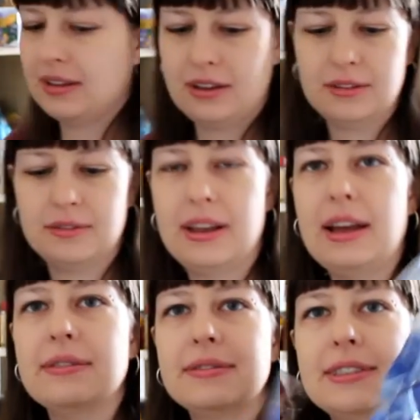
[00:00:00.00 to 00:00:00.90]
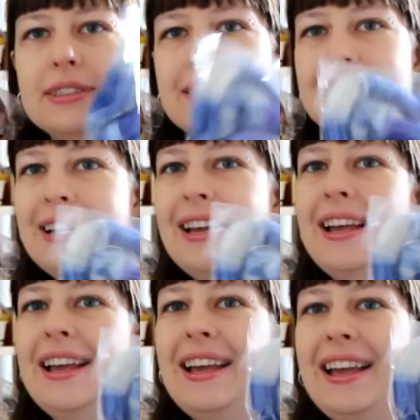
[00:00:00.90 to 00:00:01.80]
lot of left.
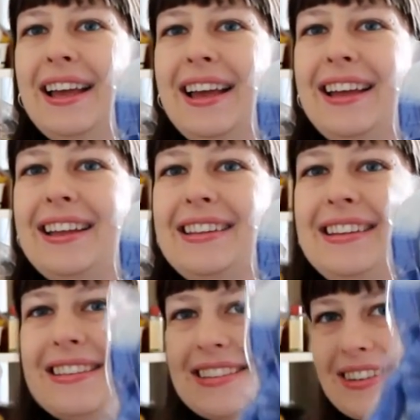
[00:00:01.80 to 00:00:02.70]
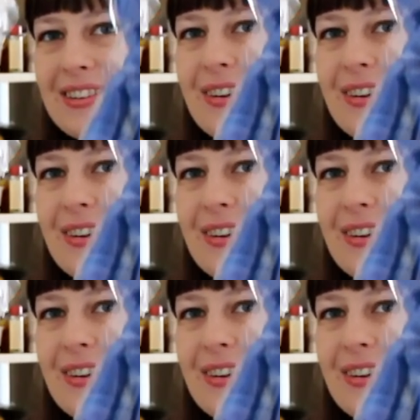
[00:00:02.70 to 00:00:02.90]
These are